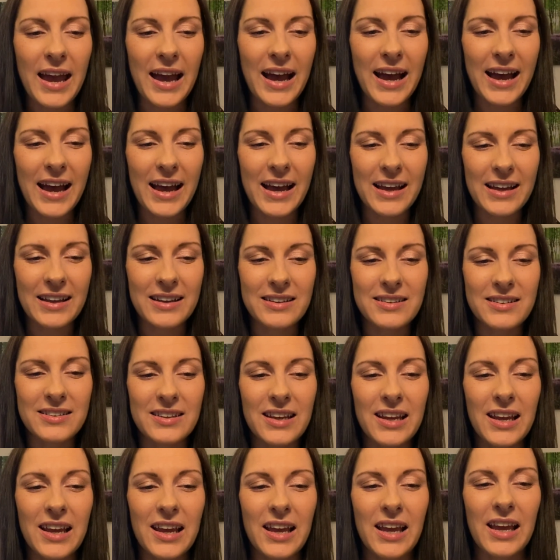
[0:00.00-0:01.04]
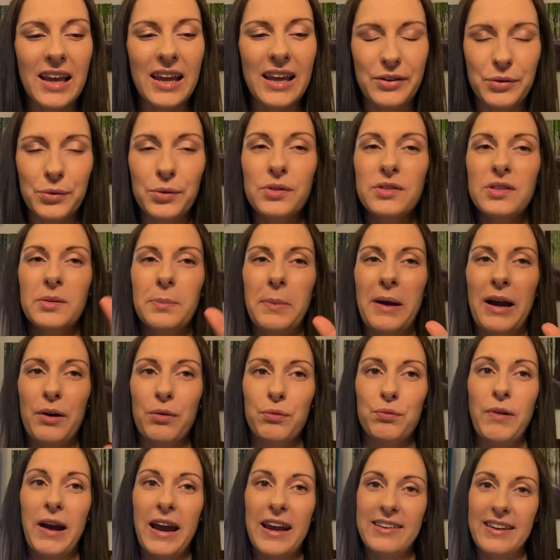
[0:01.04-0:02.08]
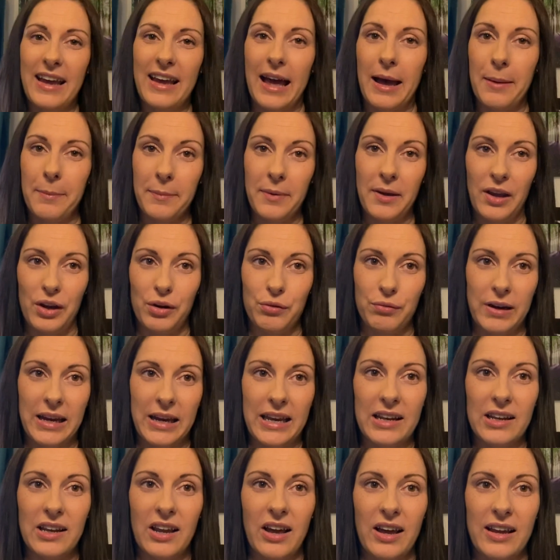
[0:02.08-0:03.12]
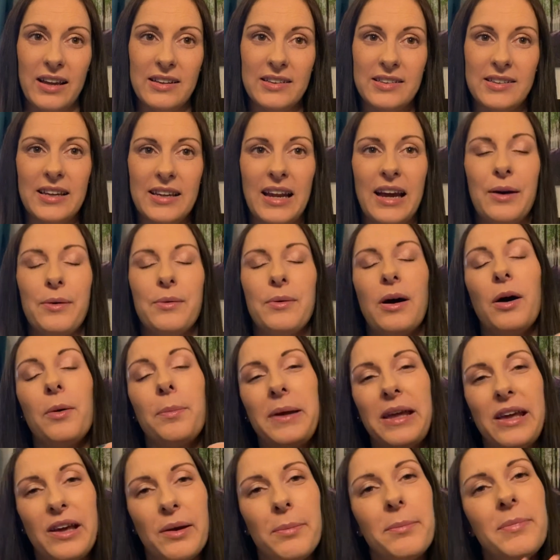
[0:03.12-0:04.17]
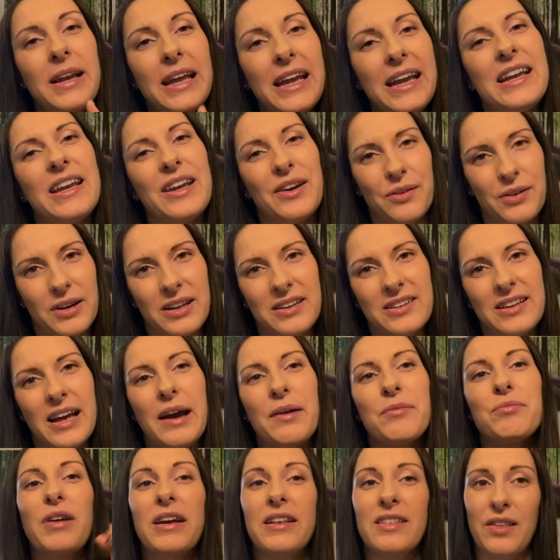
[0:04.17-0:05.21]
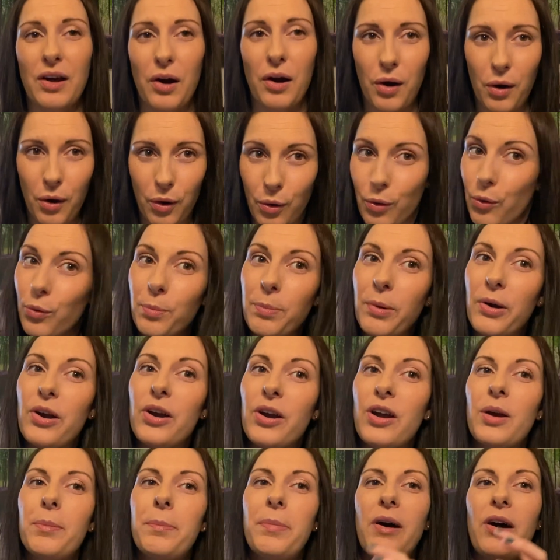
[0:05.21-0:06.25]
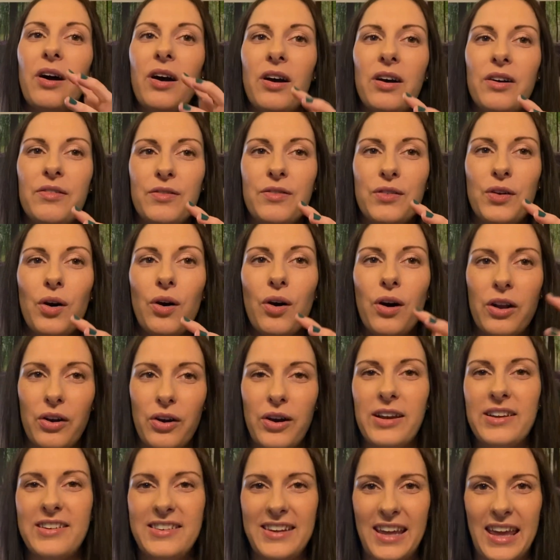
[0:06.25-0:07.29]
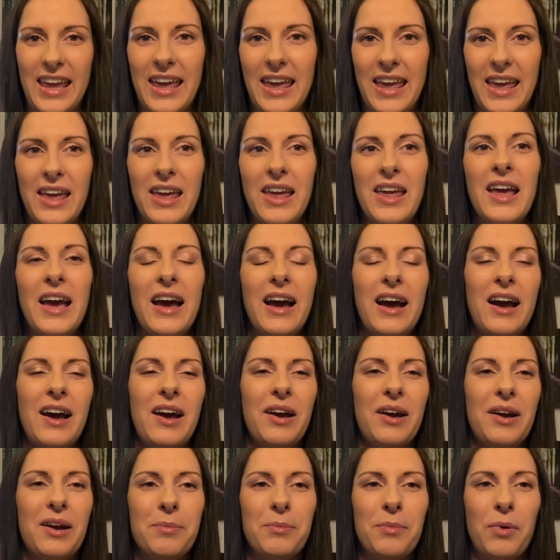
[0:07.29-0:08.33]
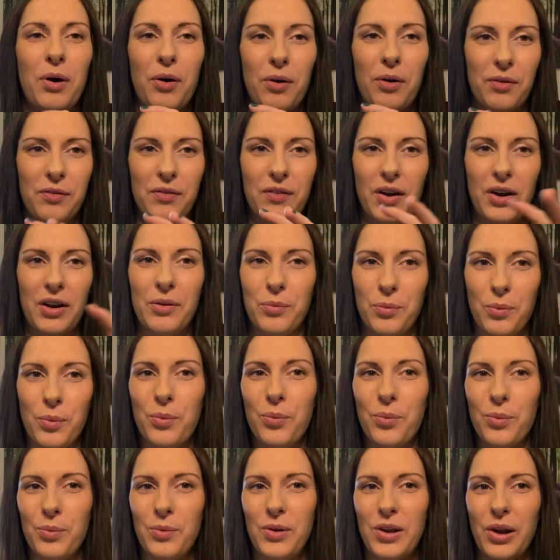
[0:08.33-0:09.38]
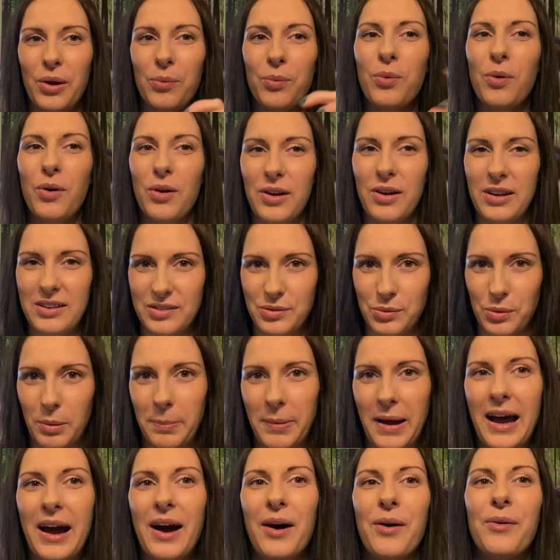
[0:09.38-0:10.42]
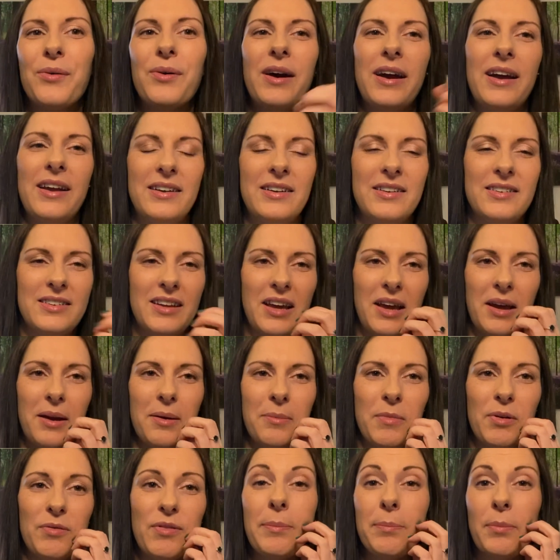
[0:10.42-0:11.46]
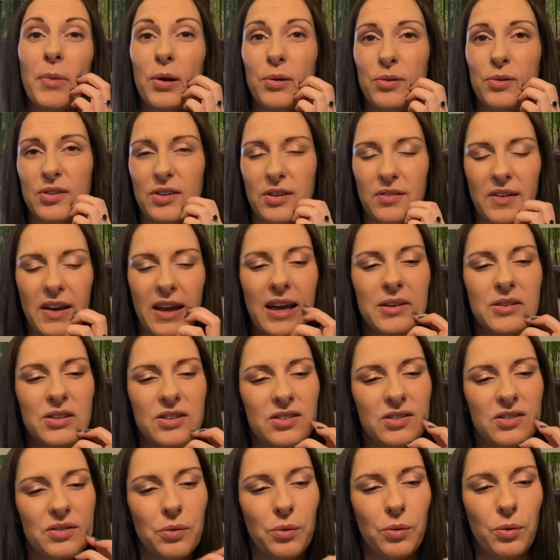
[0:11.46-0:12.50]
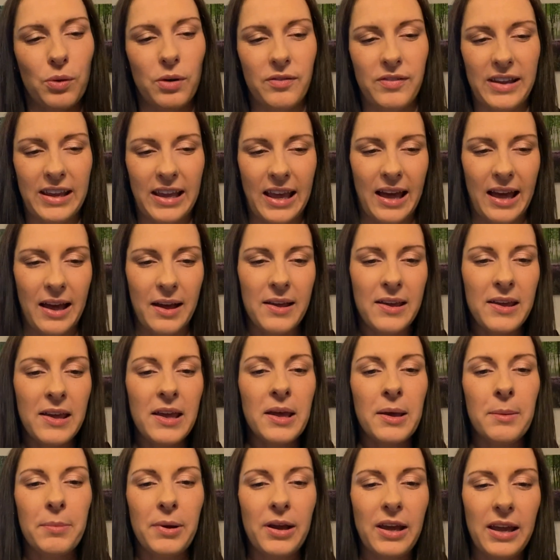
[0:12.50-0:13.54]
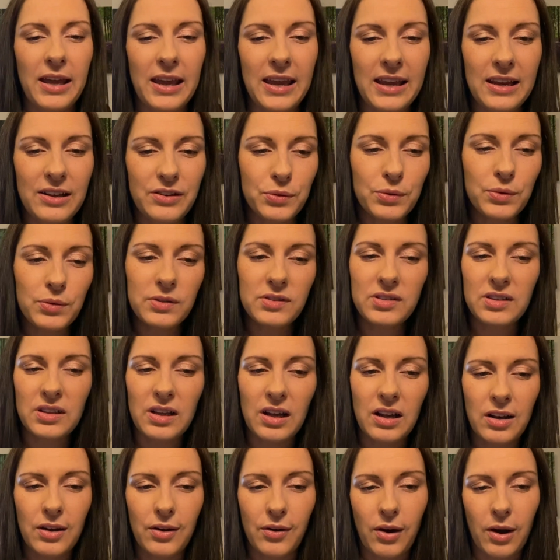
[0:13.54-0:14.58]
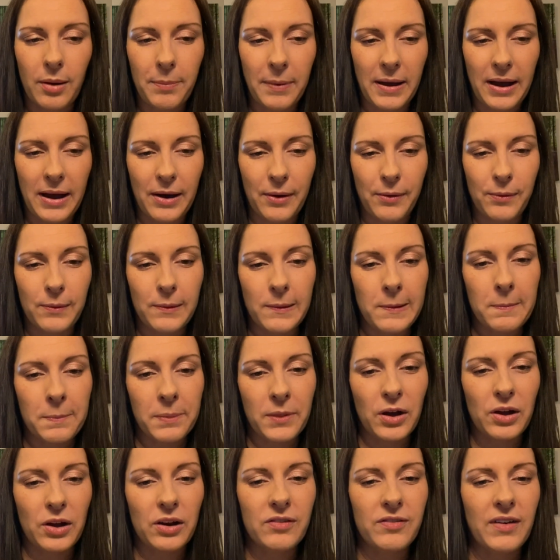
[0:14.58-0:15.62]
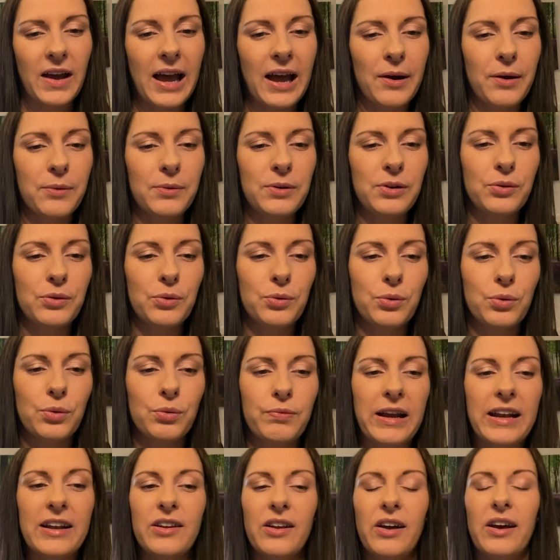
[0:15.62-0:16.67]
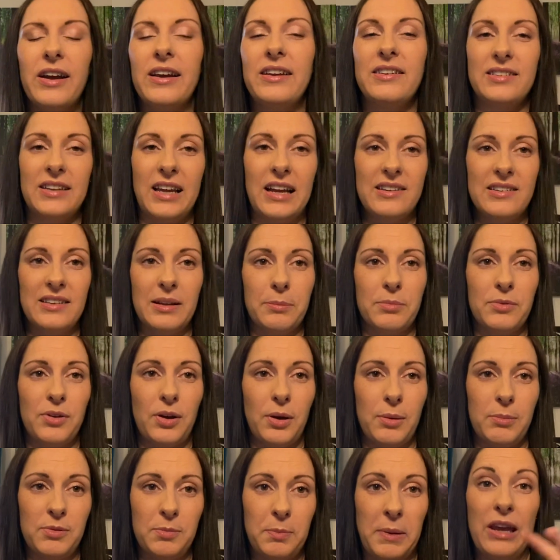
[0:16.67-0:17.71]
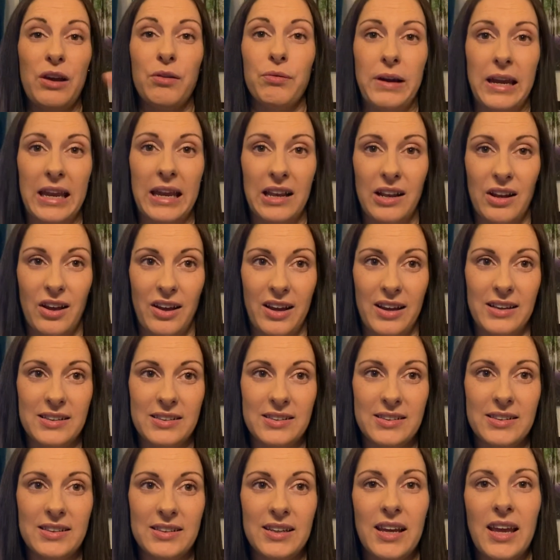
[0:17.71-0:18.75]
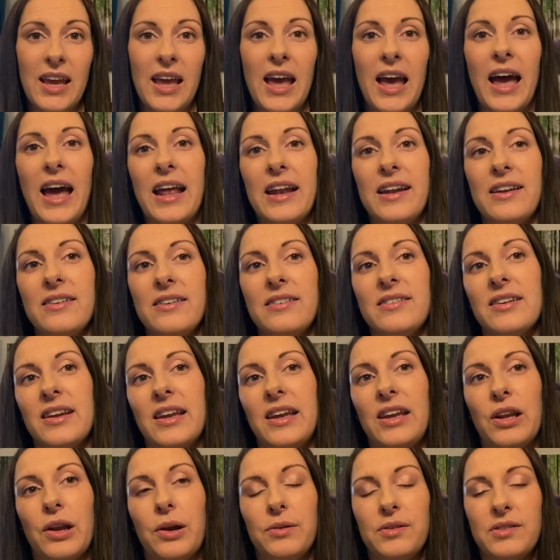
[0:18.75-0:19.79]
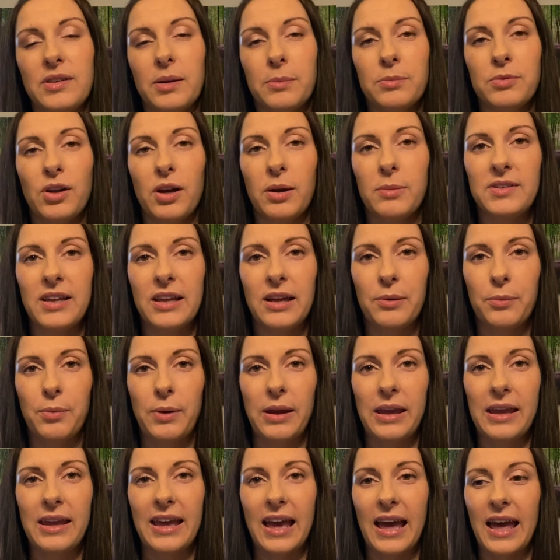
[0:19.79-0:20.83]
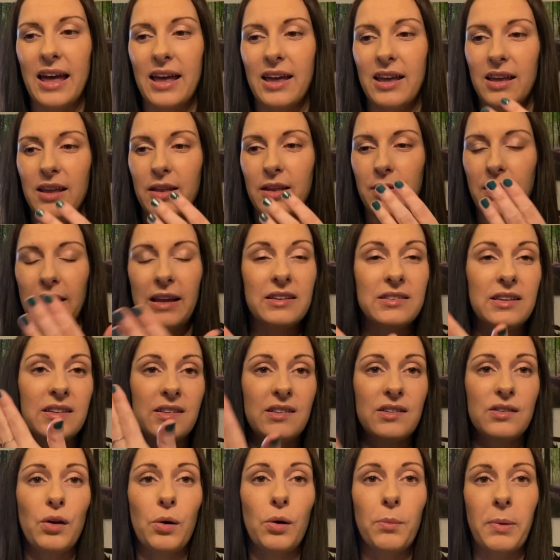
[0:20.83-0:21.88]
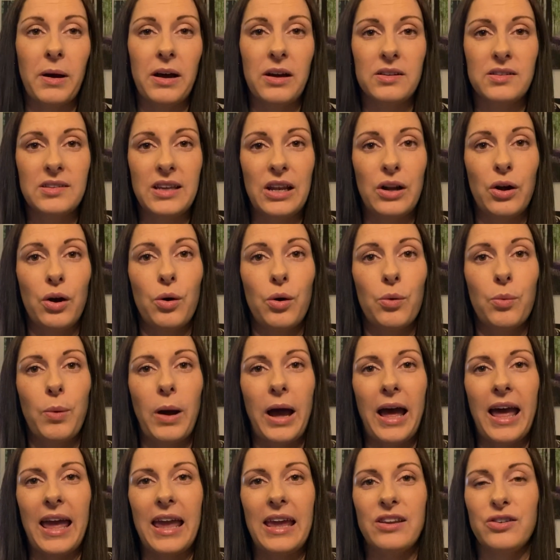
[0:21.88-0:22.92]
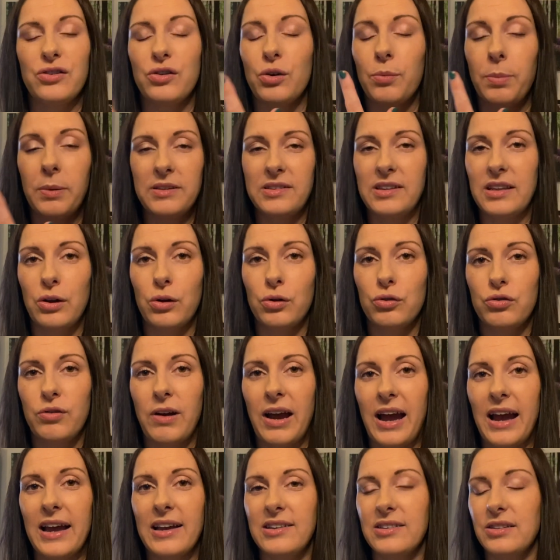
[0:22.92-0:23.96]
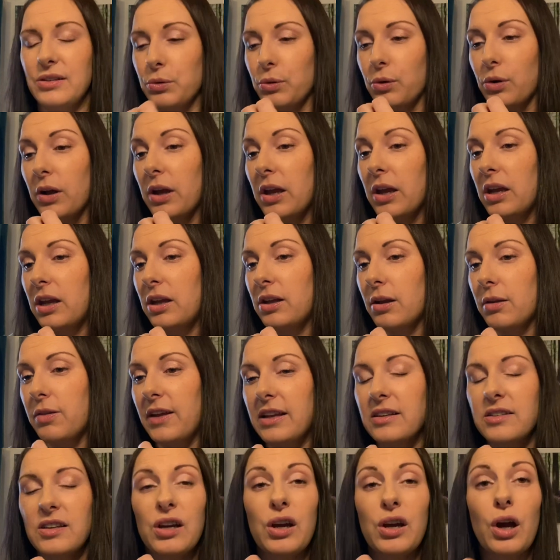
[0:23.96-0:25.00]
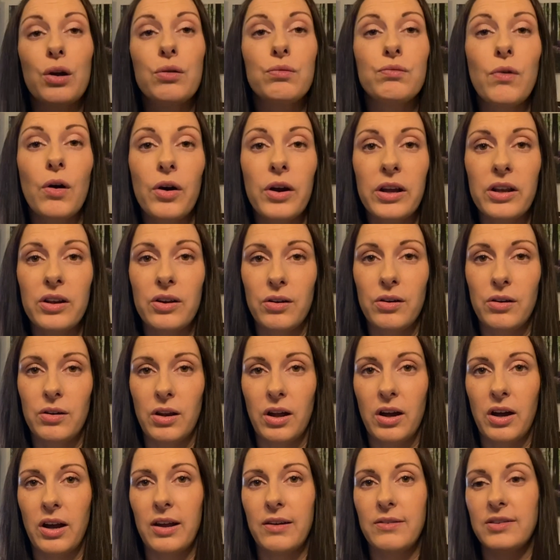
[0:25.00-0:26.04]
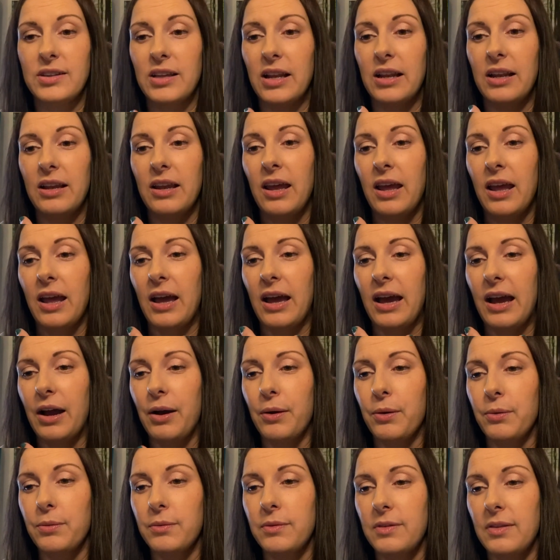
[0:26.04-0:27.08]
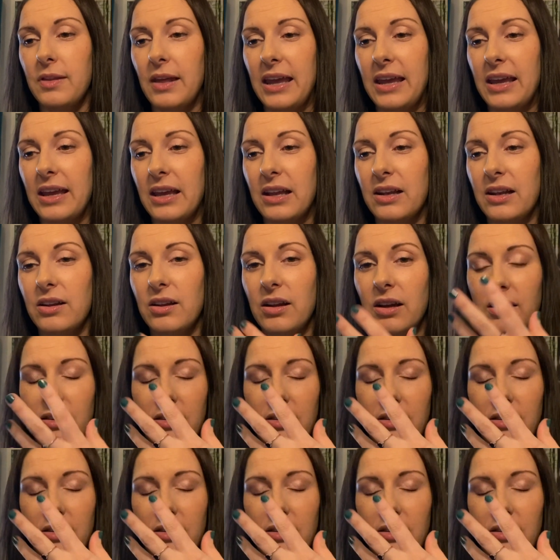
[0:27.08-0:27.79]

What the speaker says: And he talks about red, amber and green lights. Now, I'll be completely honest, I haven't read the whole book, but I've got an idea of kind of, what it's all about. And I've read most of it, just not all of it yet. But he talks a lot about kind of how your red lights can sometimes be green lights. And, sometimes we get things that stop us in our way, stop us in our tracks, or, things that go wrong in our lives, and how they can,